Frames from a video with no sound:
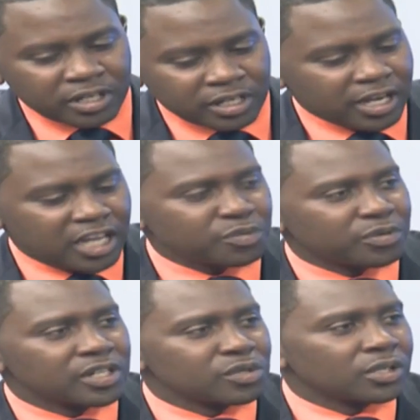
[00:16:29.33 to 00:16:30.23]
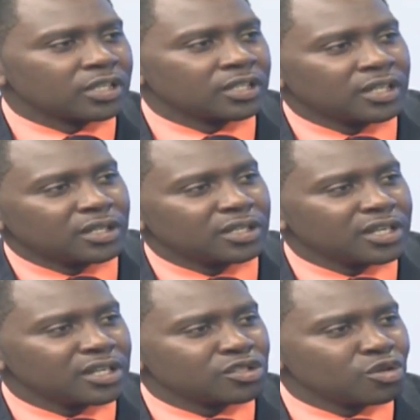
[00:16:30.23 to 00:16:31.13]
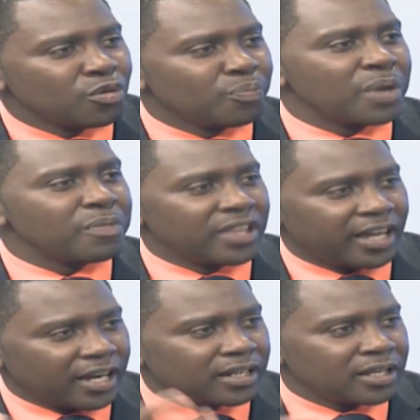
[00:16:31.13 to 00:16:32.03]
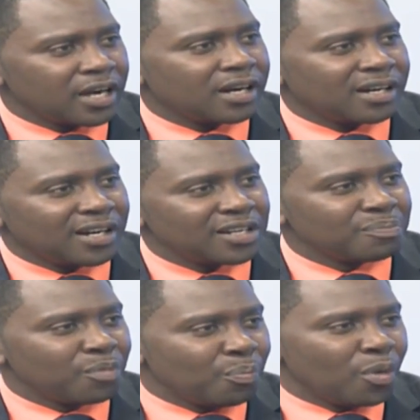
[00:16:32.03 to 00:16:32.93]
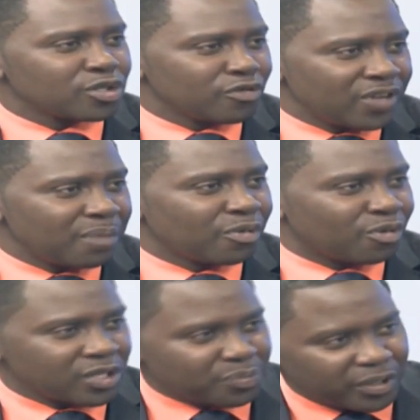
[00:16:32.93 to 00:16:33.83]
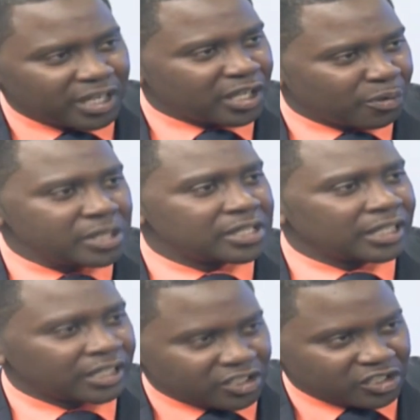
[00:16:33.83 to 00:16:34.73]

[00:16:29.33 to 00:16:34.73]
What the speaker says: are in the diaspora as well. So maybe they can. Most of them were speaking the Queen's English.